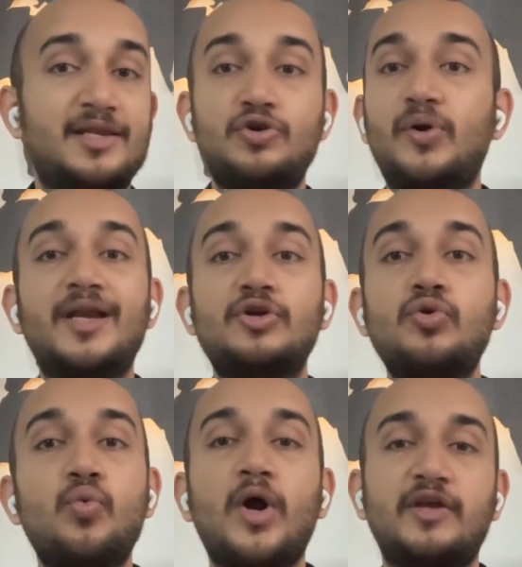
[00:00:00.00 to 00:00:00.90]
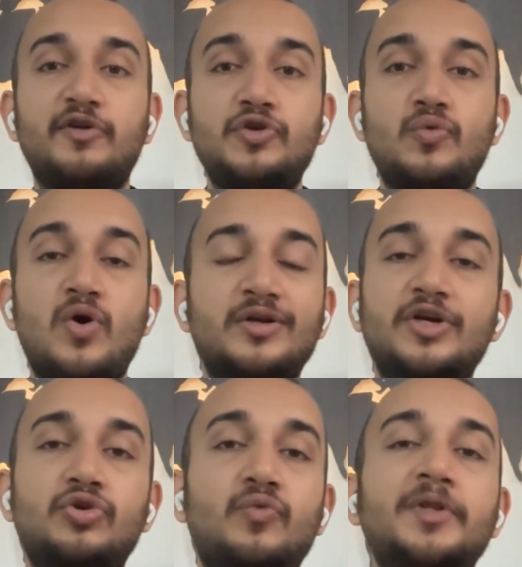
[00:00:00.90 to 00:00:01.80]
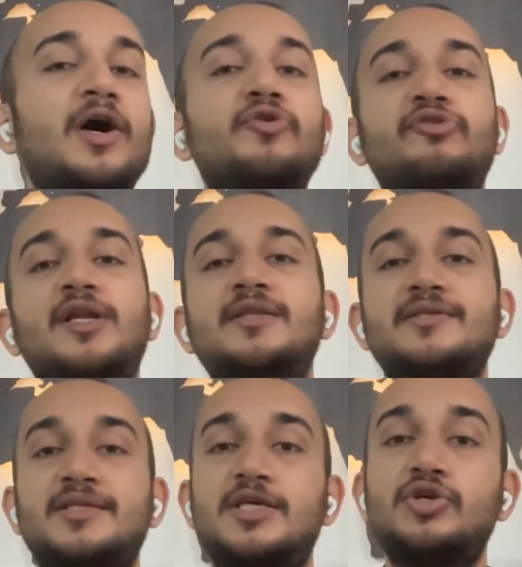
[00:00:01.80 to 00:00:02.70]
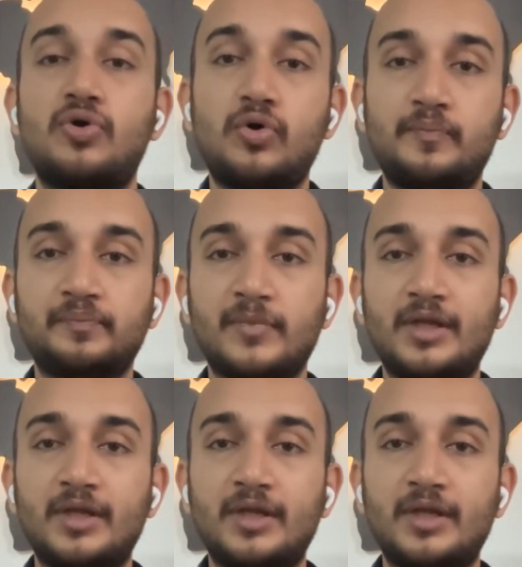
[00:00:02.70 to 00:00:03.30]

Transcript: and you can do whatever you wanted to without really the CEO,